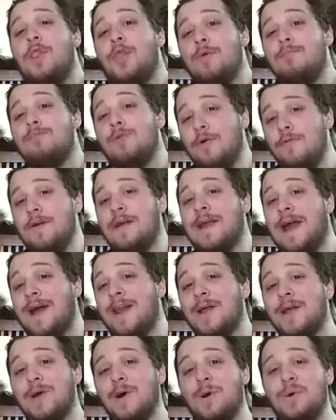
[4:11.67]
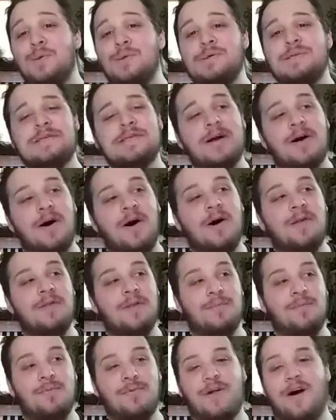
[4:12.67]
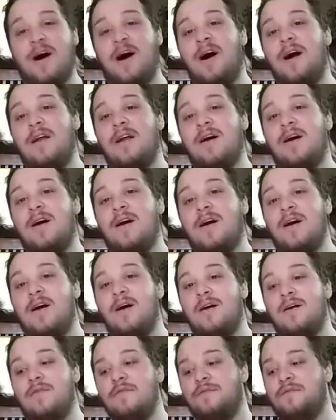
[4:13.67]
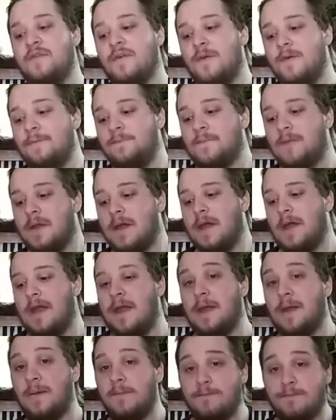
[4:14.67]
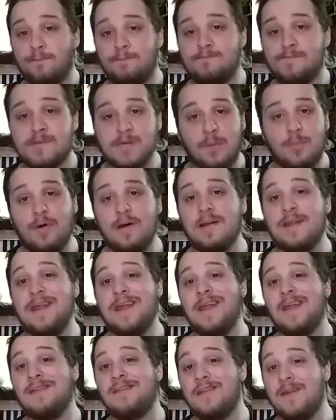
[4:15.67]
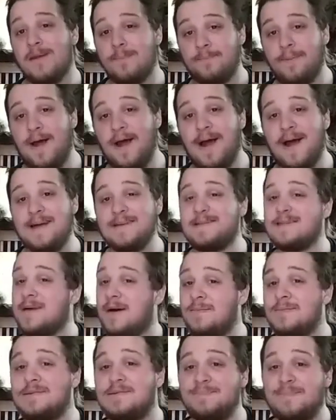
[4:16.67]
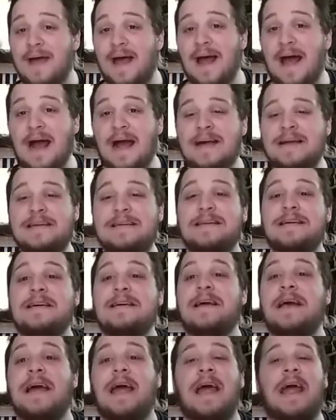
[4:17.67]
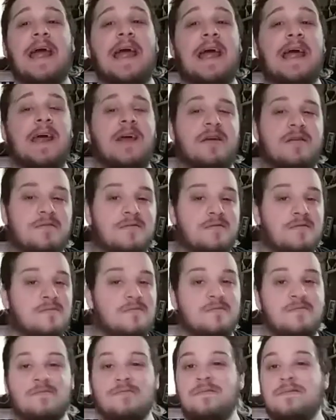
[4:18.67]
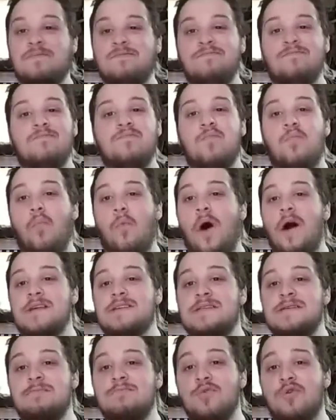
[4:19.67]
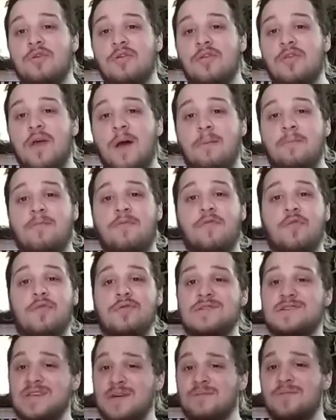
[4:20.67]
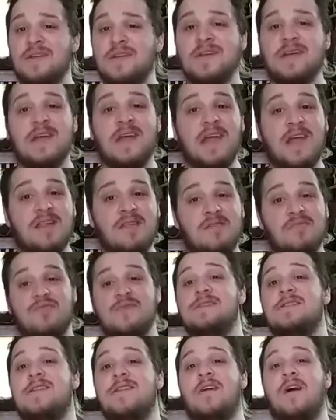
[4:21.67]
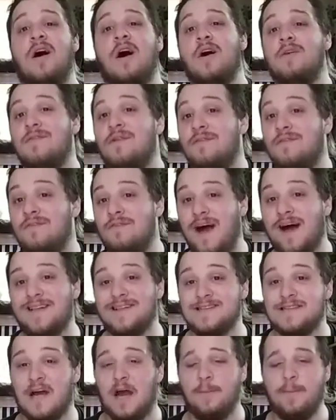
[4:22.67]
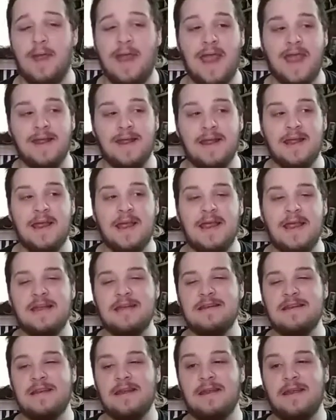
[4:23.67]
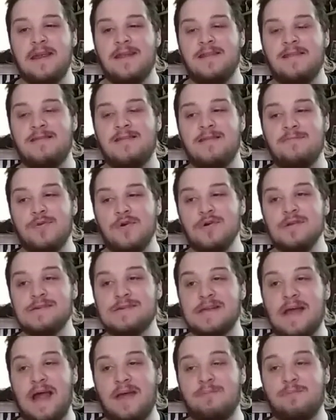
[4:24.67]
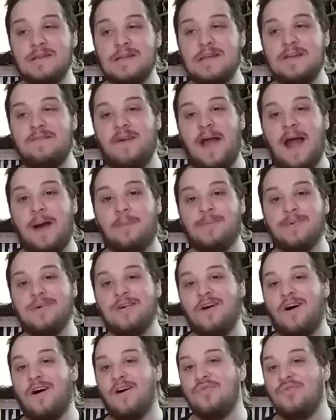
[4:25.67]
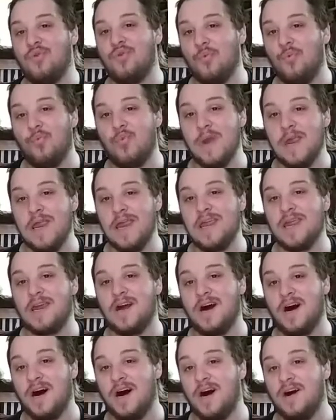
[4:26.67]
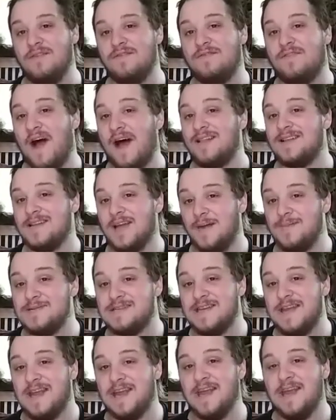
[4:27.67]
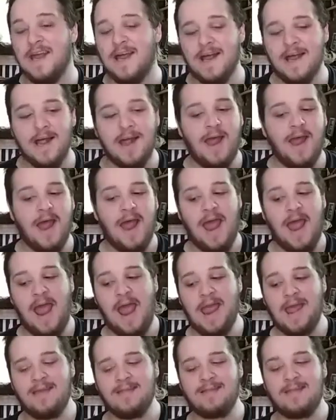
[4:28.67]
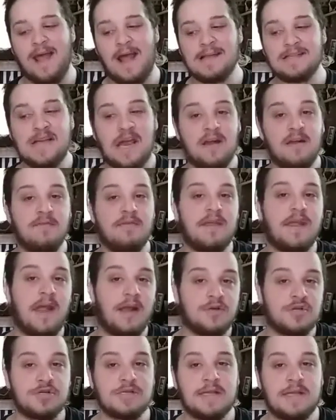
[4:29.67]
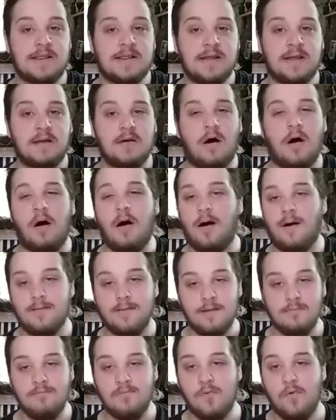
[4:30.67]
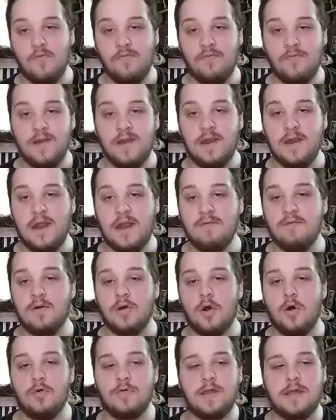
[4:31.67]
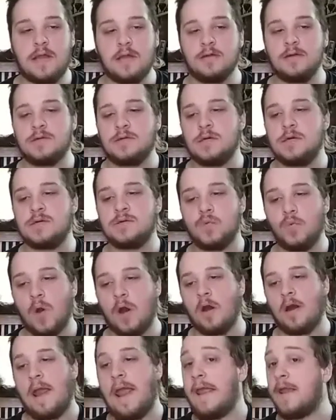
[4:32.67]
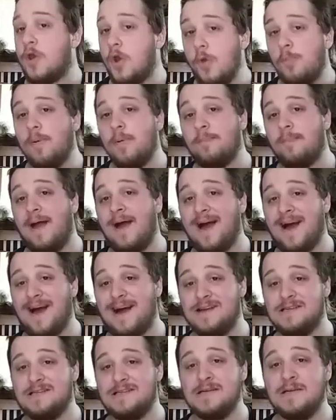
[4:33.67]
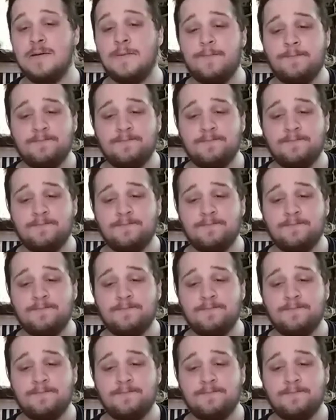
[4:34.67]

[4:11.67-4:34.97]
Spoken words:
movie kind of goes on the plot of someone in their past comes back and wants to murder them for something in the reasoning of Valentine. And the murders, I believe, happen on the week of Valentine's Day. And that's kind of the interesting thing on the movie, even though the killer does wear a Cupid mask.